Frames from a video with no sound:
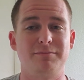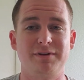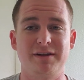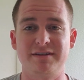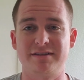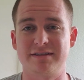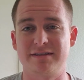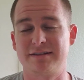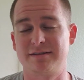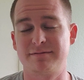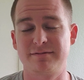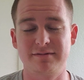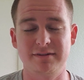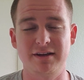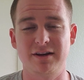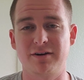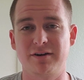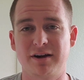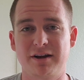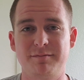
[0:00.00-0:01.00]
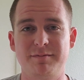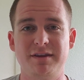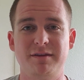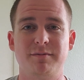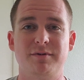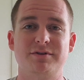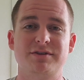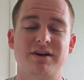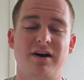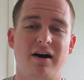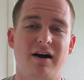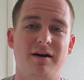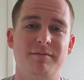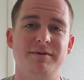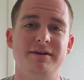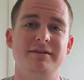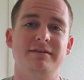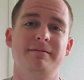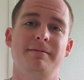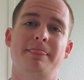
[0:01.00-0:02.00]
Places, going to be the most
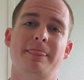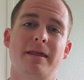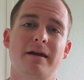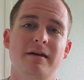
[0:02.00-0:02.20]
common,